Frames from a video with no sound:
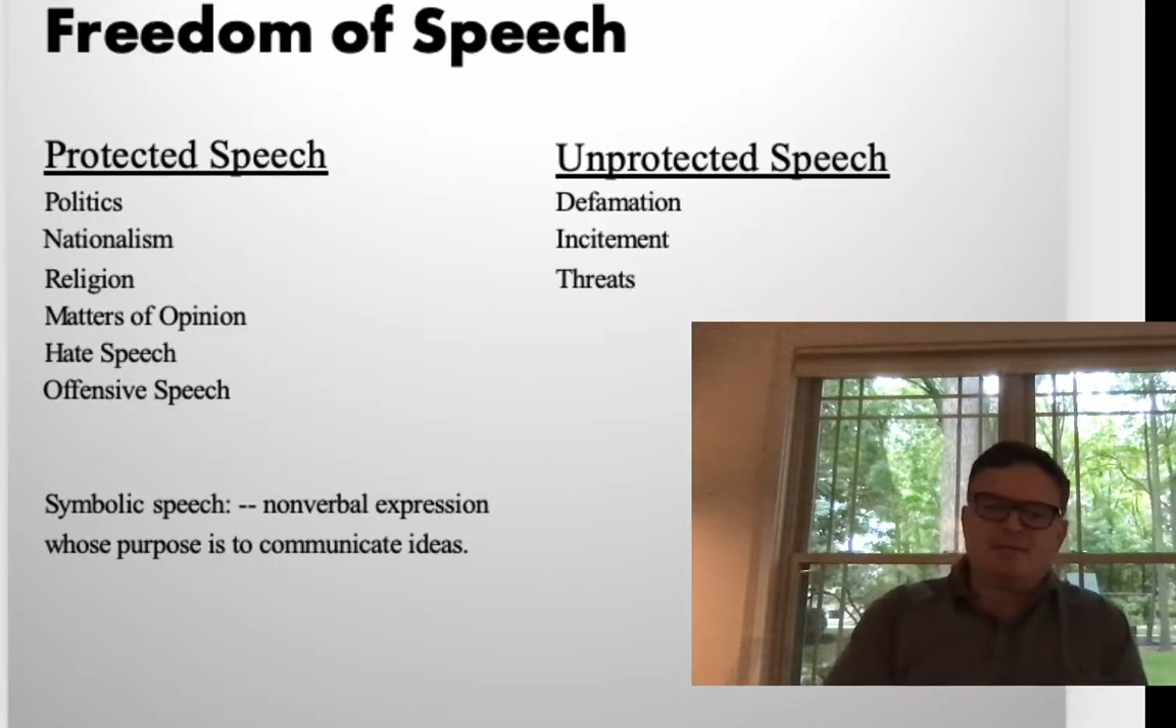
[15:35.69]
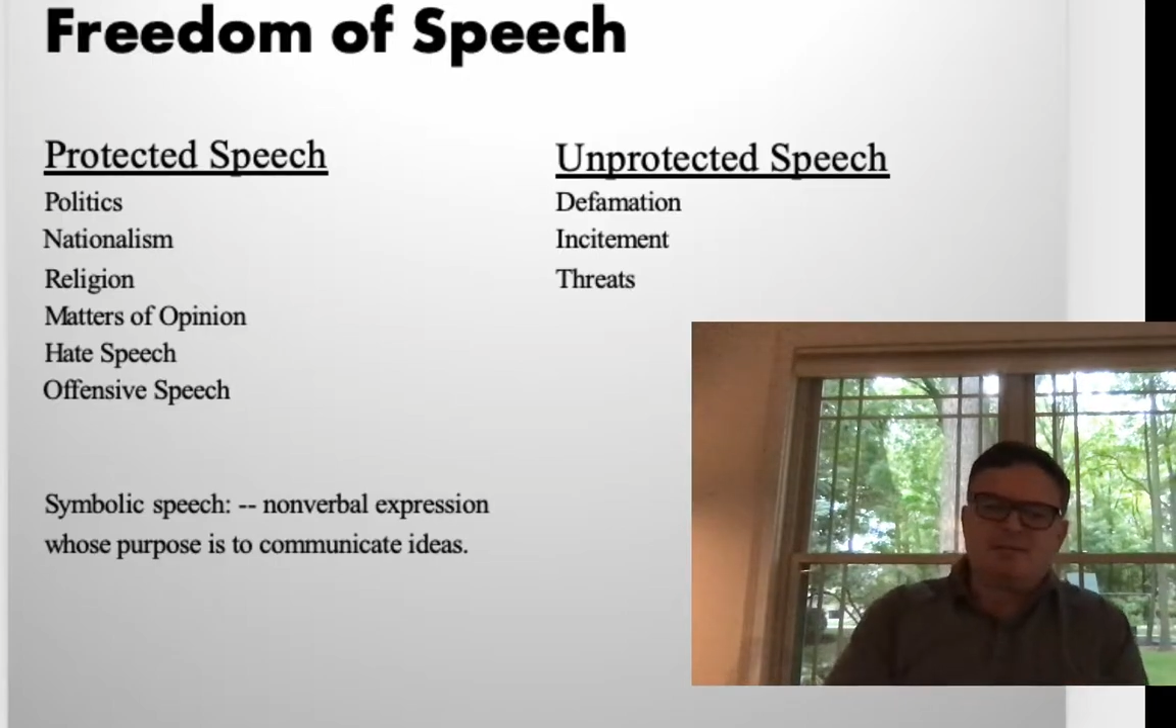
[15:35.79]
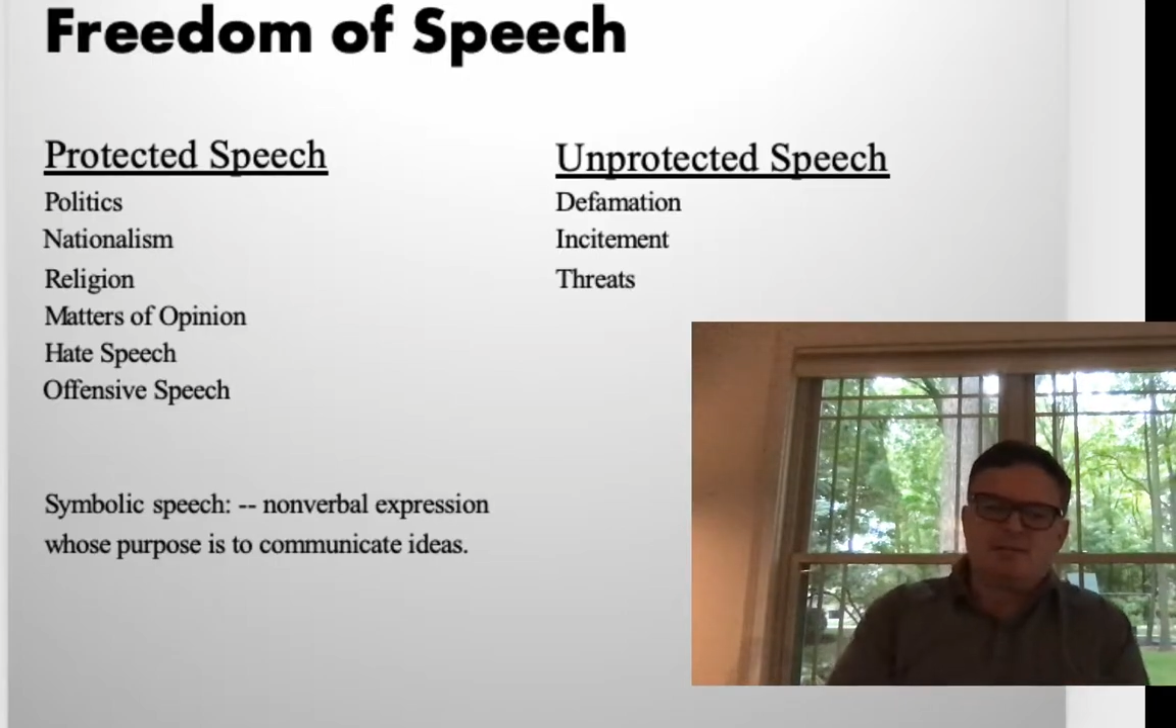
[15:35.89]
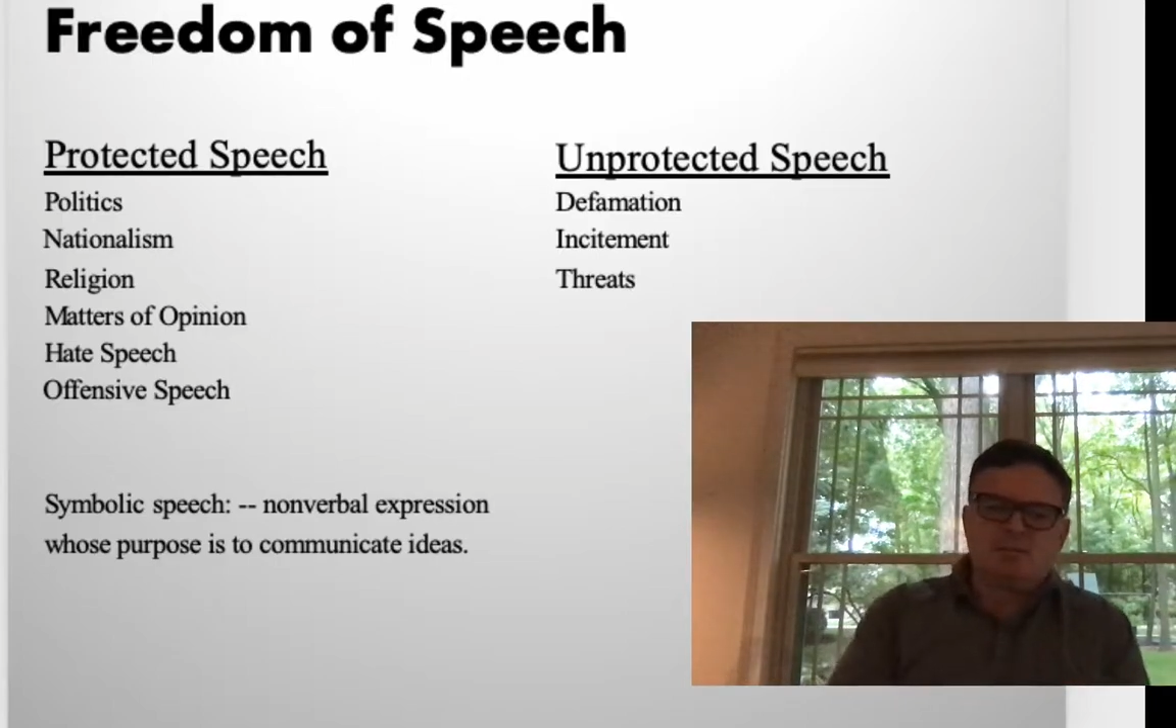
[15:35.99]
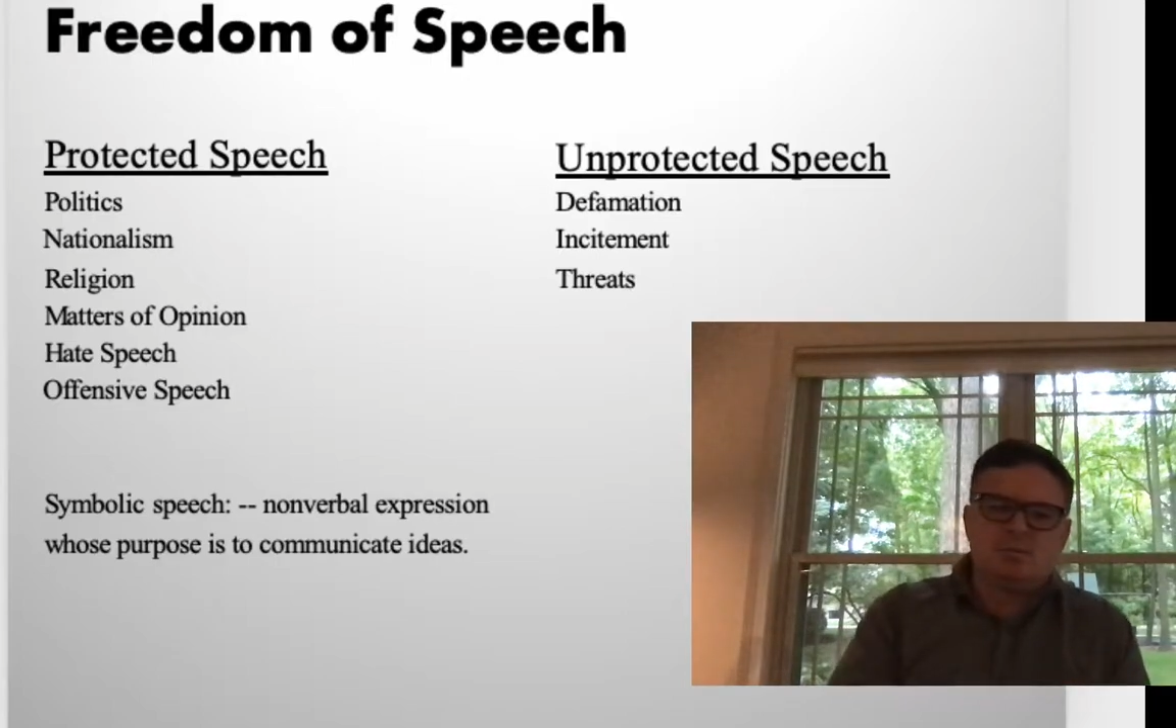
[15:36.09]
to
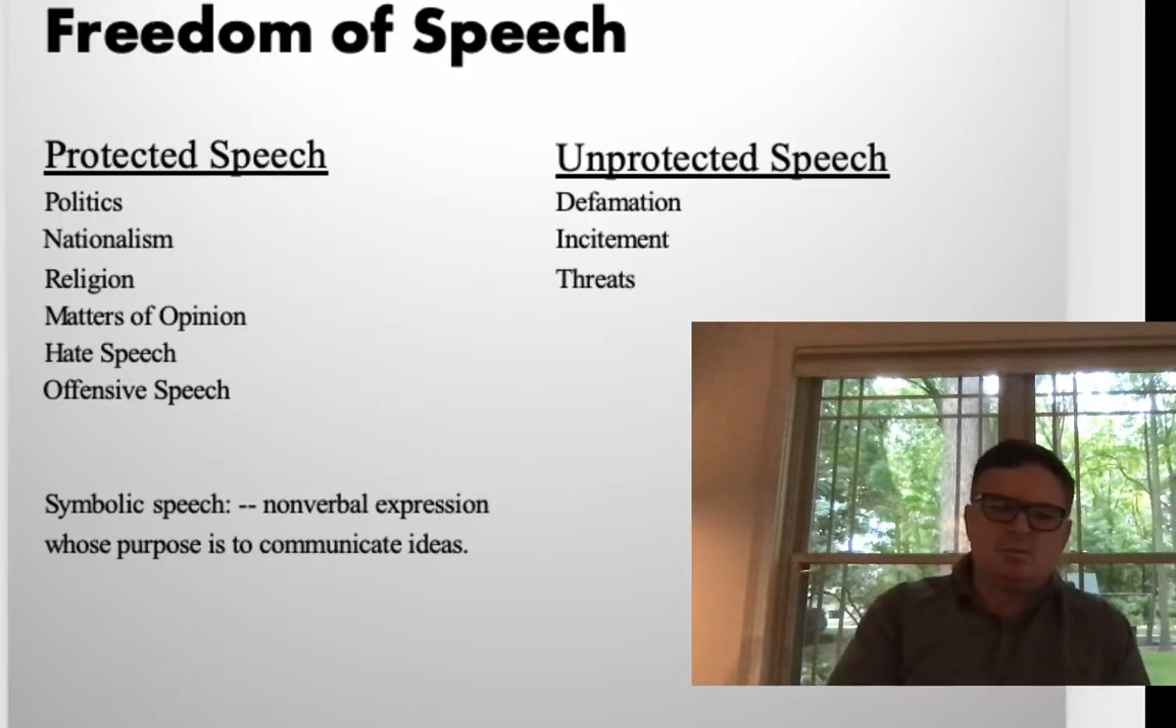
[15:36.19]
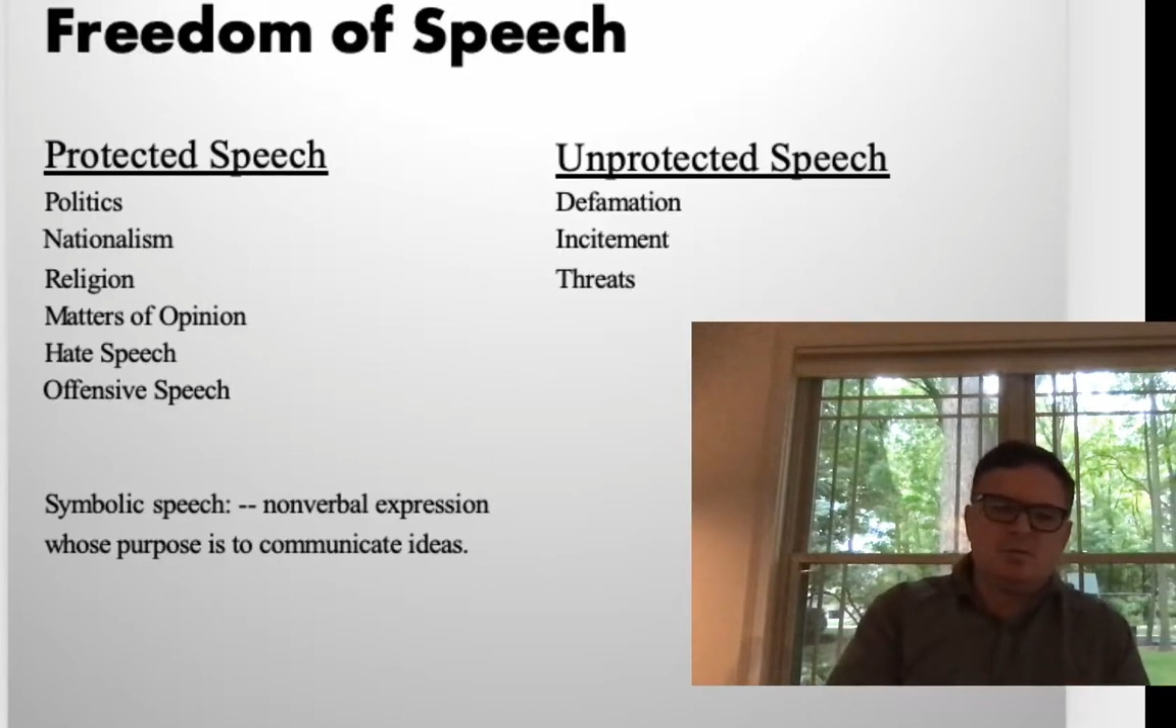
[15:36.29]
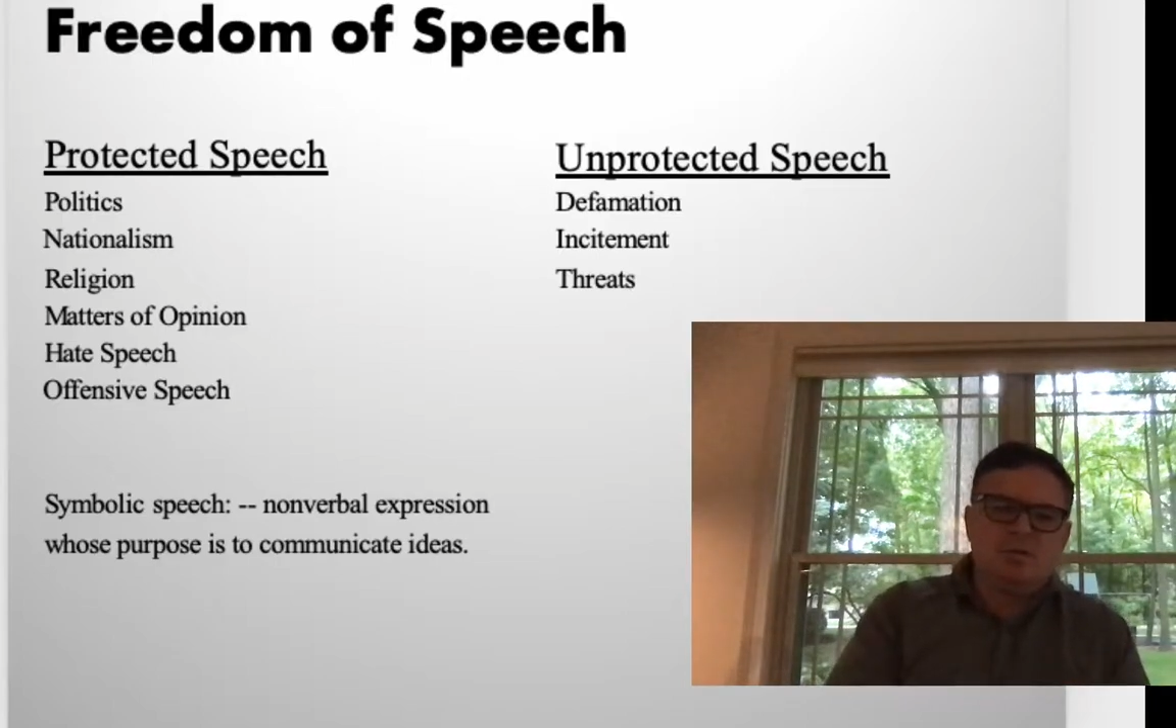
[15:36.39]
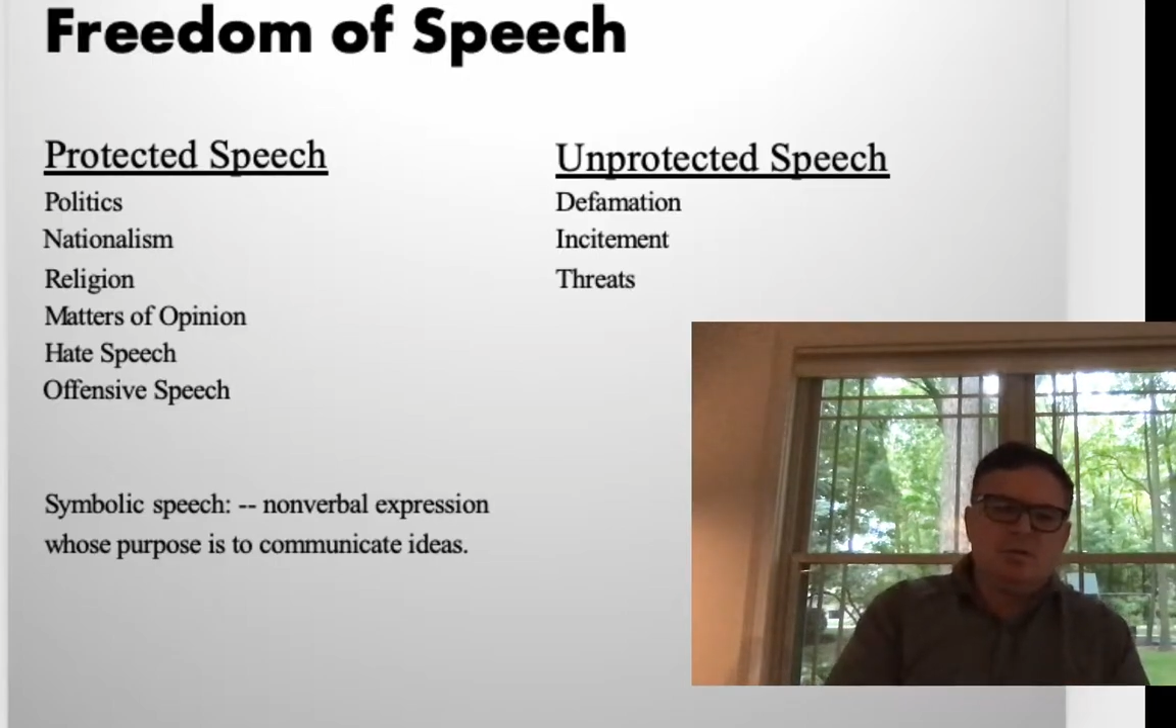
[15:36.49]
school